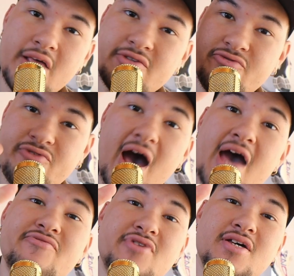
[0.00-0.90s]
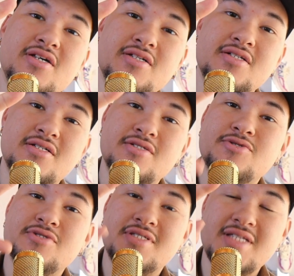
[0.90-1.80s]
5
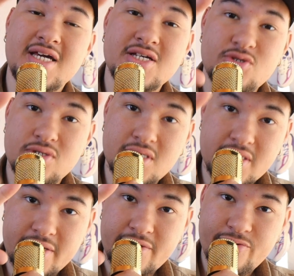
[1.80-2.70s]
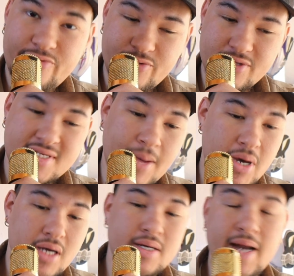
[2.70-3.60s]
sneakers you need for the
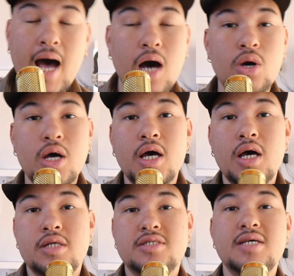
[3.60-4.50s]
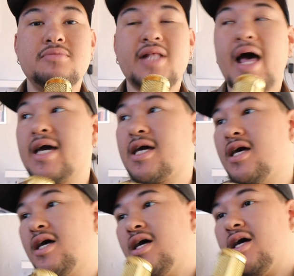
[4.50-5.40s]
summer. Now it seems like
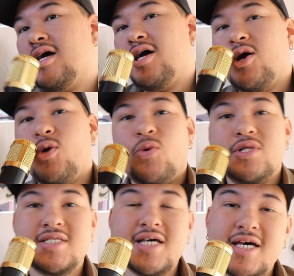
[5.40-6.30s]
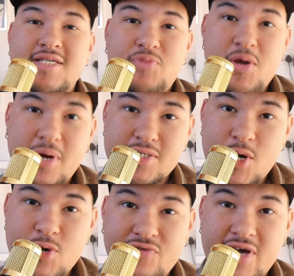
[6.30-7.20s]
winter is pretty much
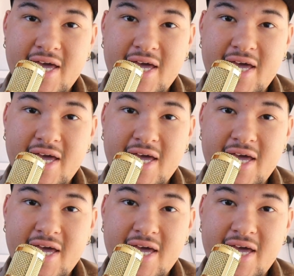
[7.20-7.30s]
over